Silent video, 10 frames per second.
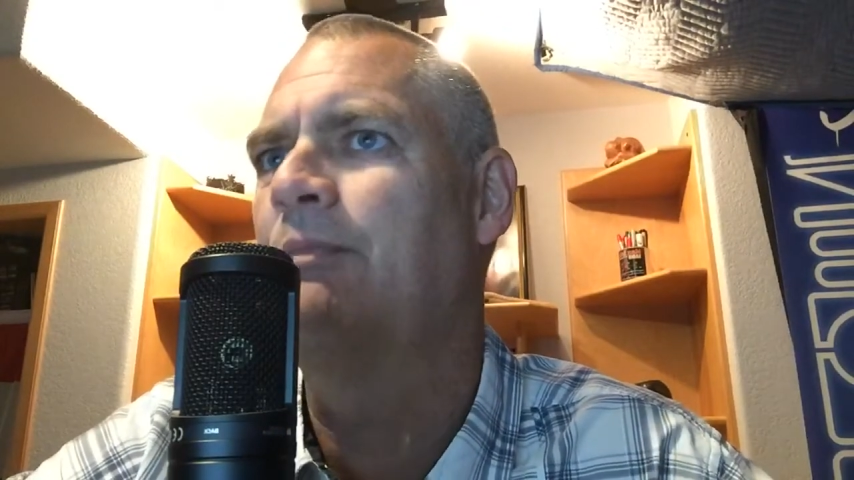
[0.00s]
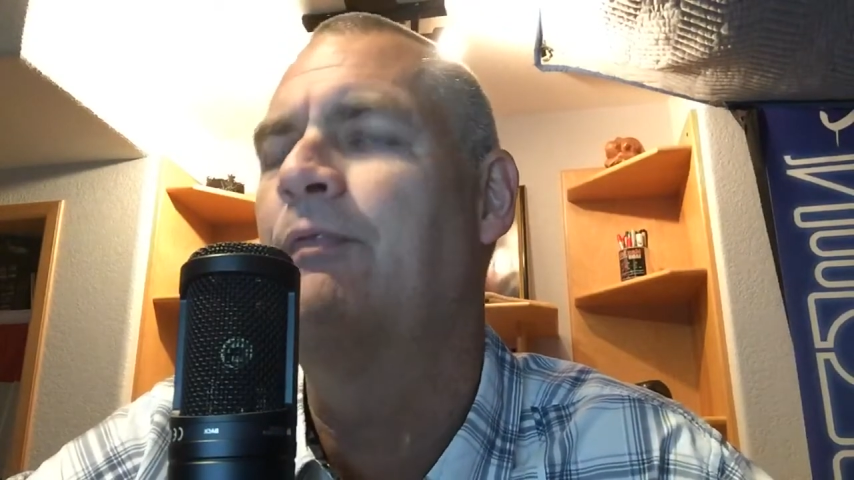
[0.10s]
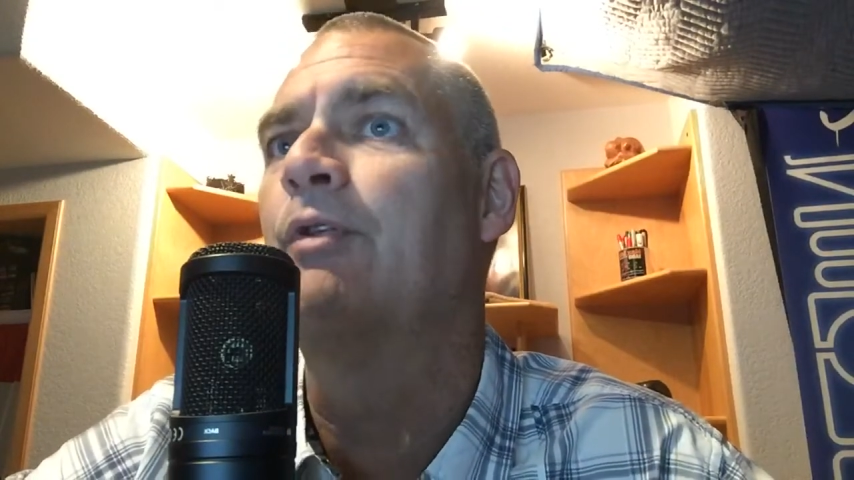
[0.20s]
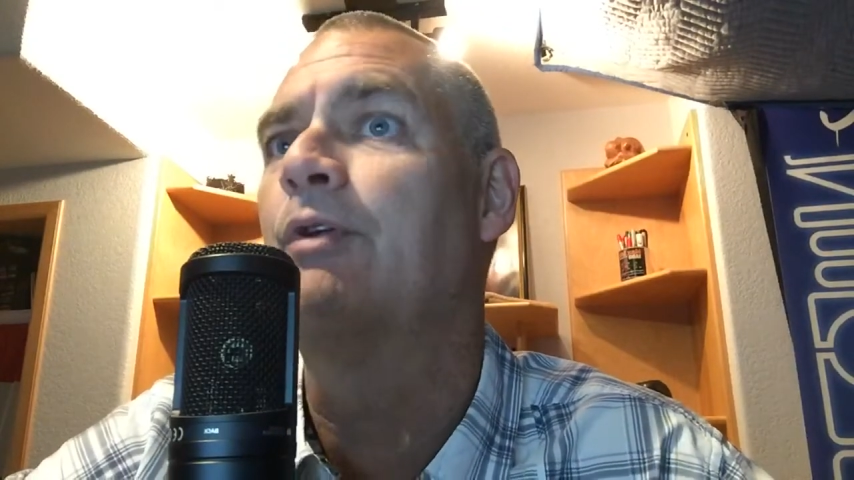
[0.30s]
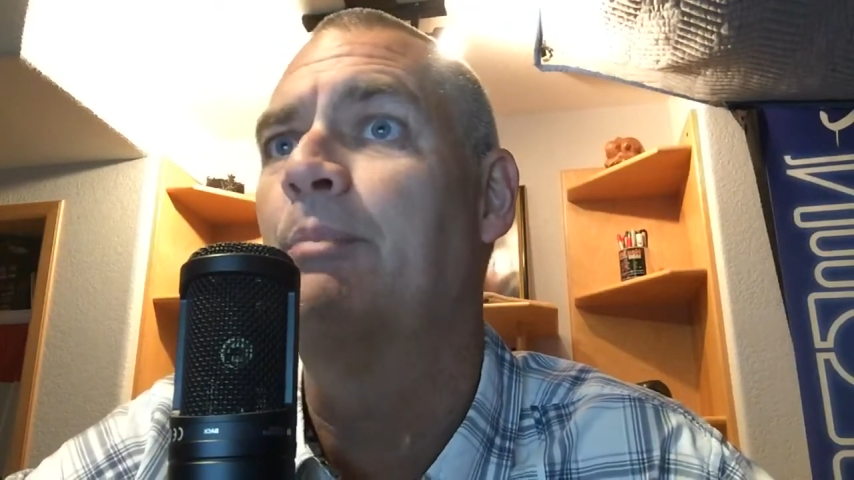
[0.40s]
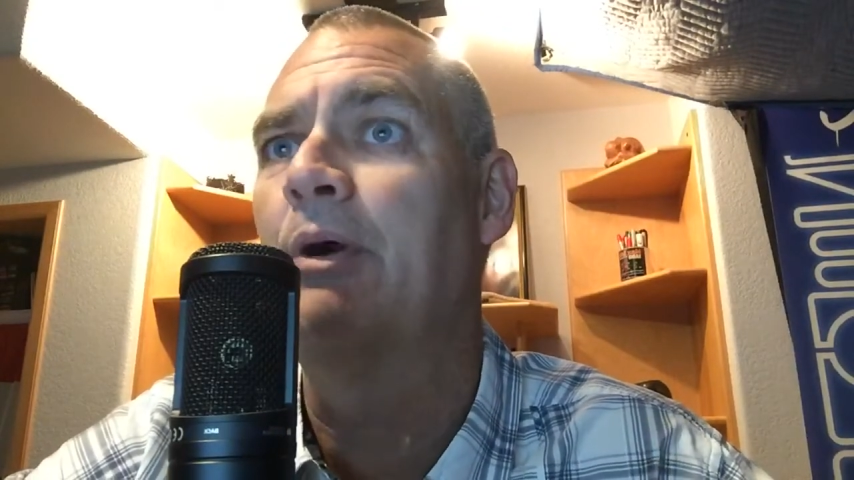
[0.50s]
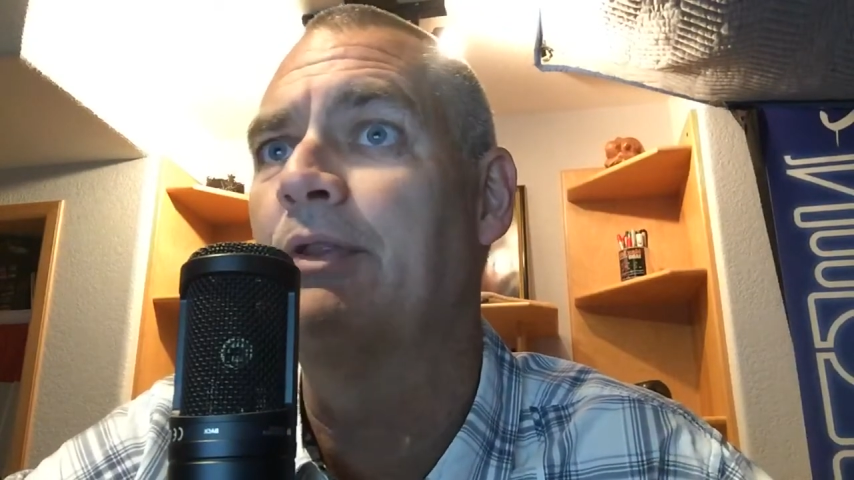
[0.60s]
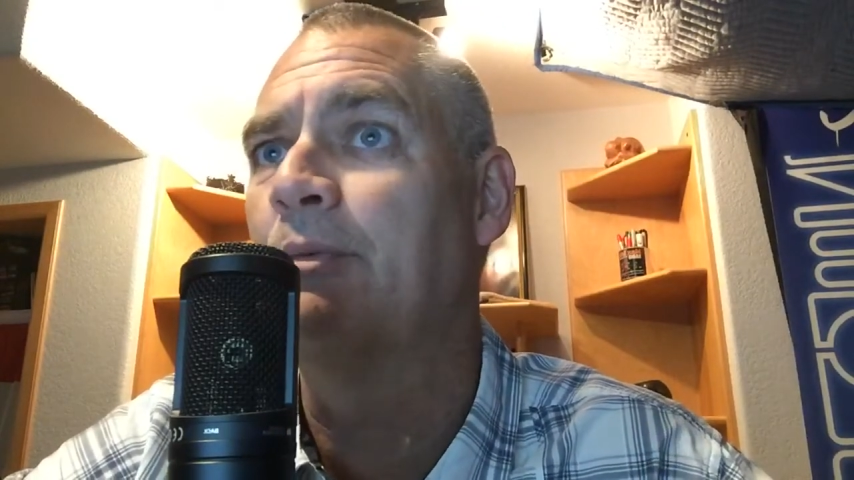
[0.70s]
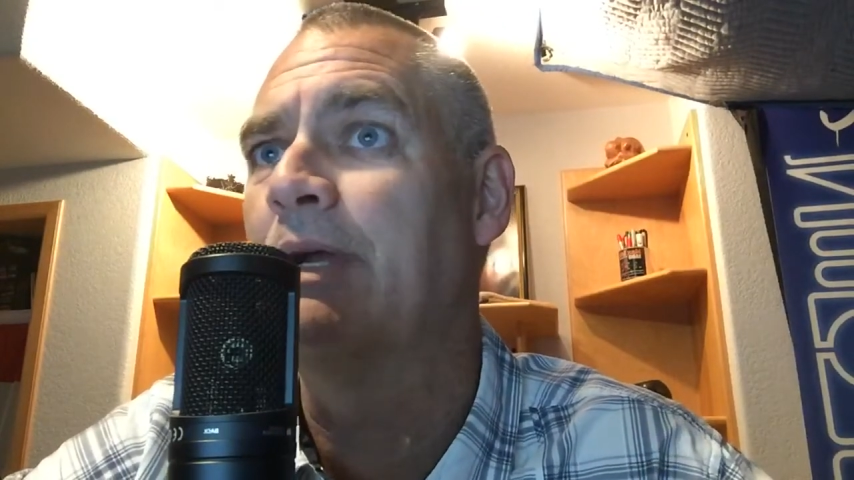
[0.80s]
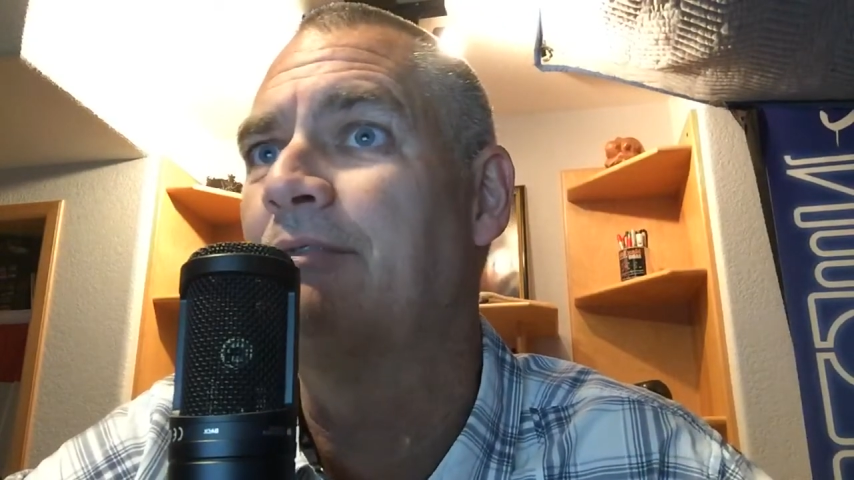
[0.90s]
further apart
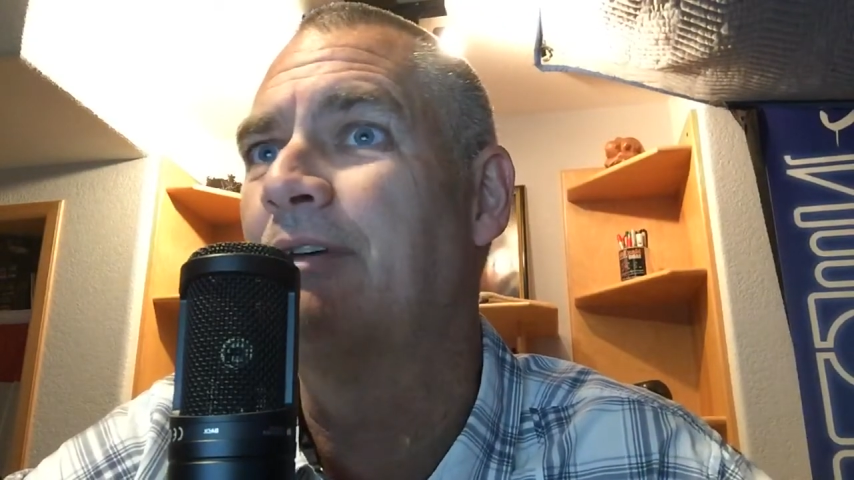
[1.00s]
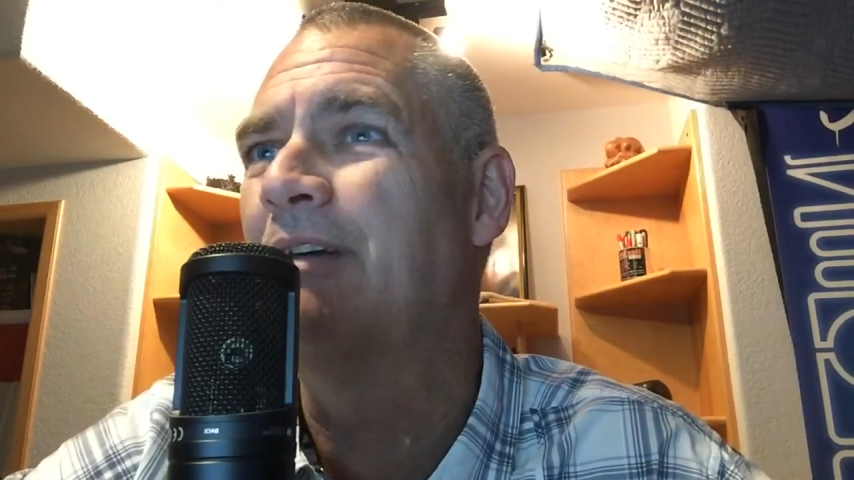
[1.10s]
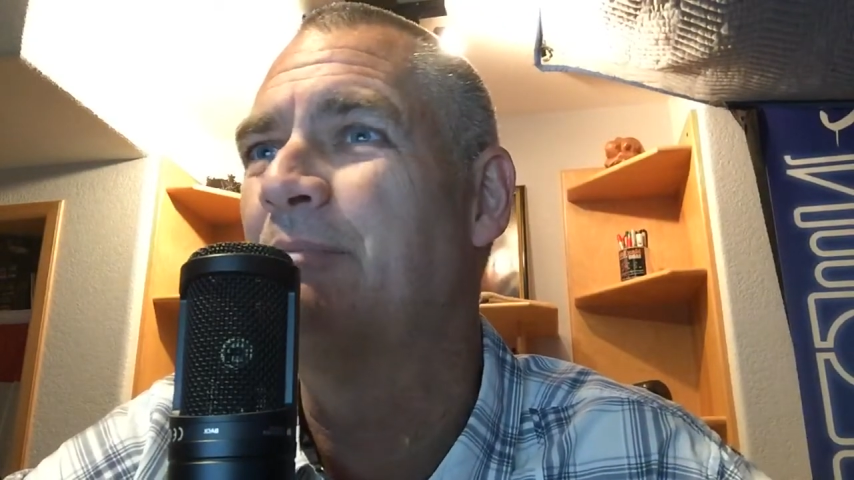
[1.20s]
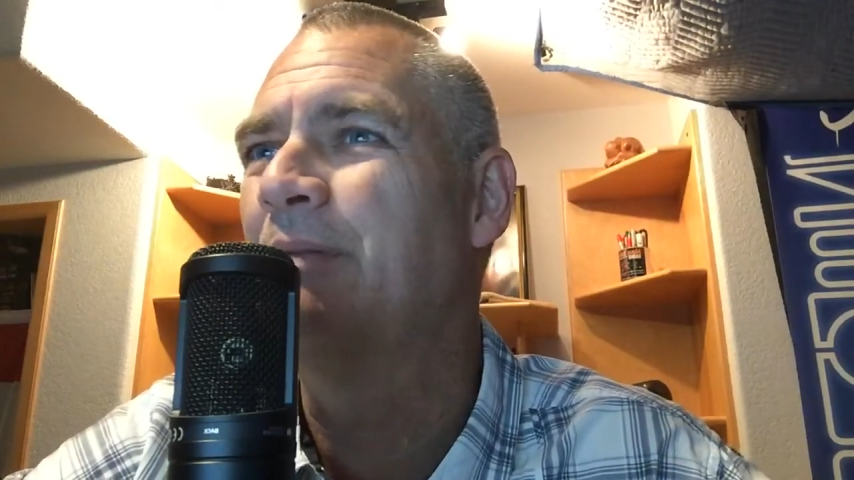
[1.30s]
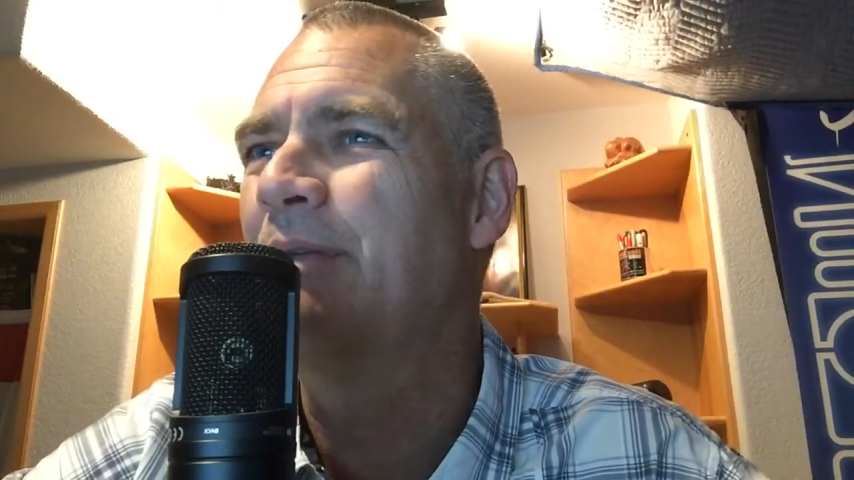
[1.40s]
than we ever have been.